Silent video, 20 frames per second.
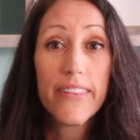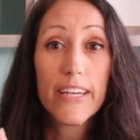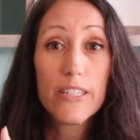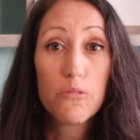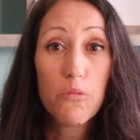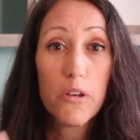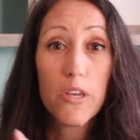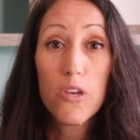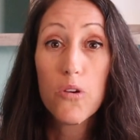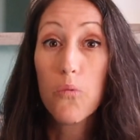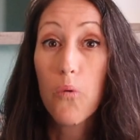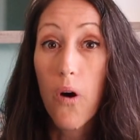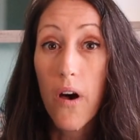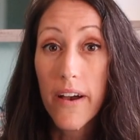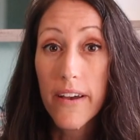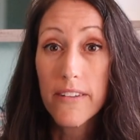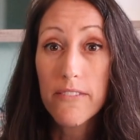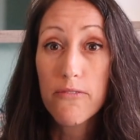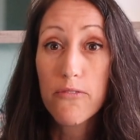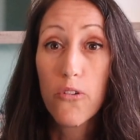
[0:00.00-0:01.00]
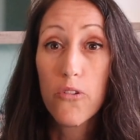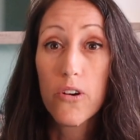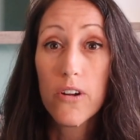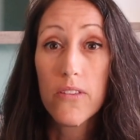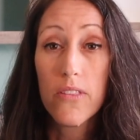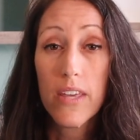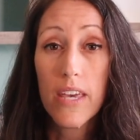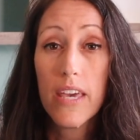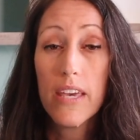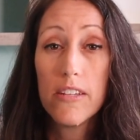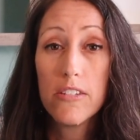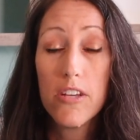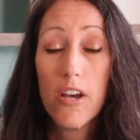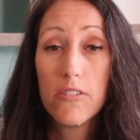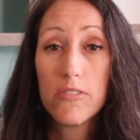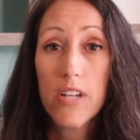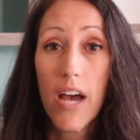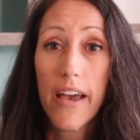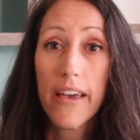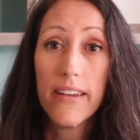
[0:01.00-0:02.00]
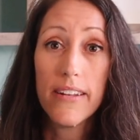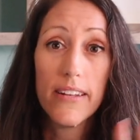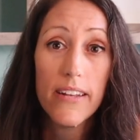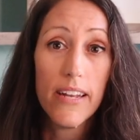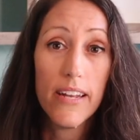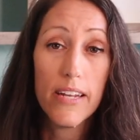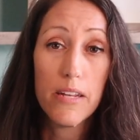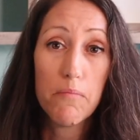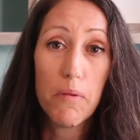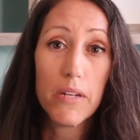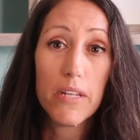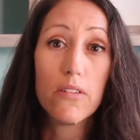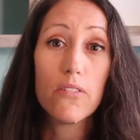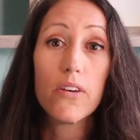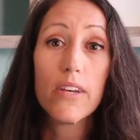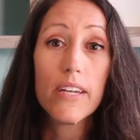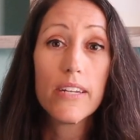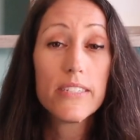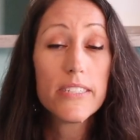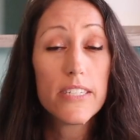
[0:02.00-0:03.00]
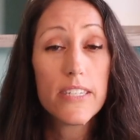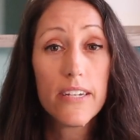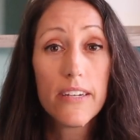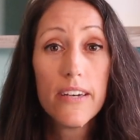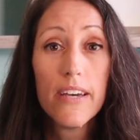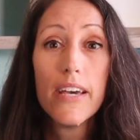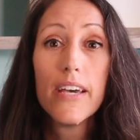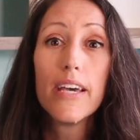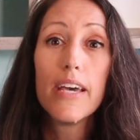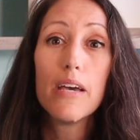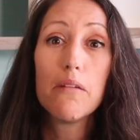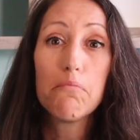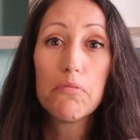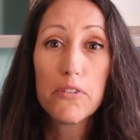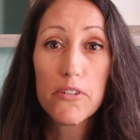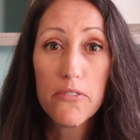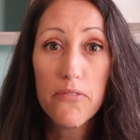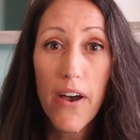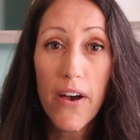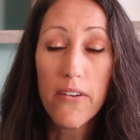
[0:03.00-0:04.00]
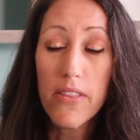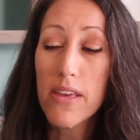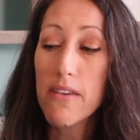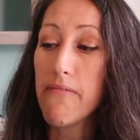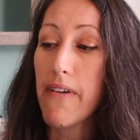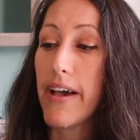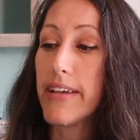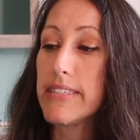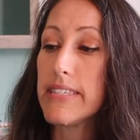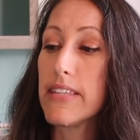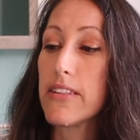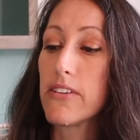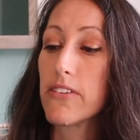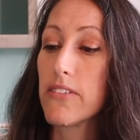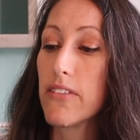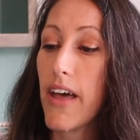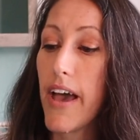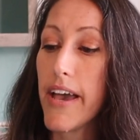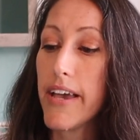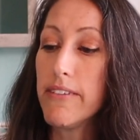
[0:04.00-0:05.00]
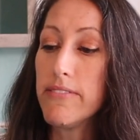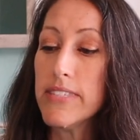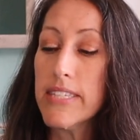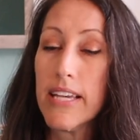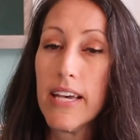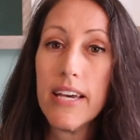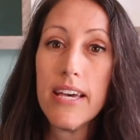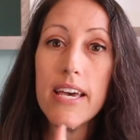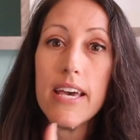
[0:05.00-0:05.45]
That's what you want for the keto diet and anybody looking to improve healthy fats in their lives.